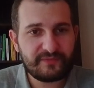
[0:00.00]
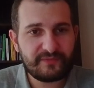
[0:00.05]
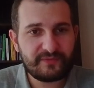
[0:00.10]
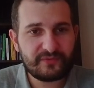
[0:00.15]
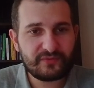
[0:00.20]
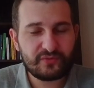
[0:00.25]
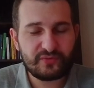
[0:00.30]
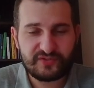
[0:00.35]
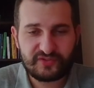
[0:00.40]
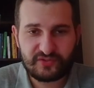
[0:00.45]

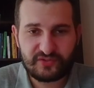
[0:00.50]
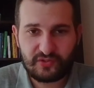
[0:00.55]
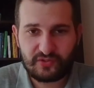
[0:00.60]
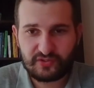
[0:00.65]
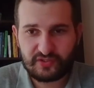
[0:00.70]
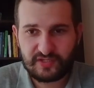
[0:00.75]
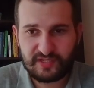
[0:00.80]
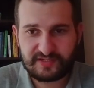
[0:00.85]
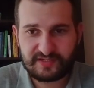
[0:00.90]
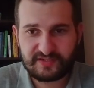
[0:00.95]
to a
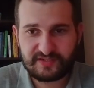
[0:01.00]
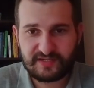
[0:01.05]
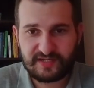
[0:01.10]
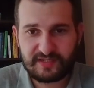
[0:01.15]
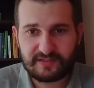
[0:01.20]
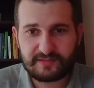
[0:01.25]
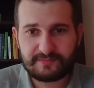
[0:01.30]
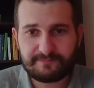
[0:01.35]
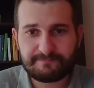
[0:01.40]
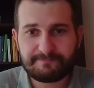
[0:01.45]
certain
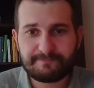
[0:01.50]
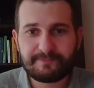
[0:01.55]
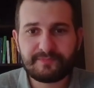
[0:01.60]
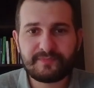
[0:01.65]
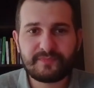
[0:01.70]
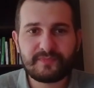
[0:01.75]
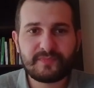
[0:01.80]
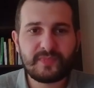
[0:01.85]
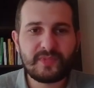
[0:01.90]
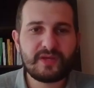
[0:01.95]
extent.
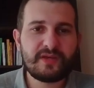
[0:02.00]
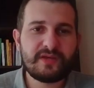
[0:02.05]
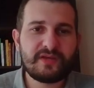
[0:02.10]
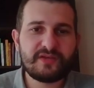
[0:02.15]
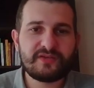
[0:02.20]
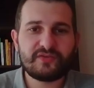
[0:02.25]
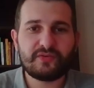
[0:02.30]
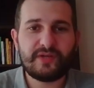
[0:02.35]
So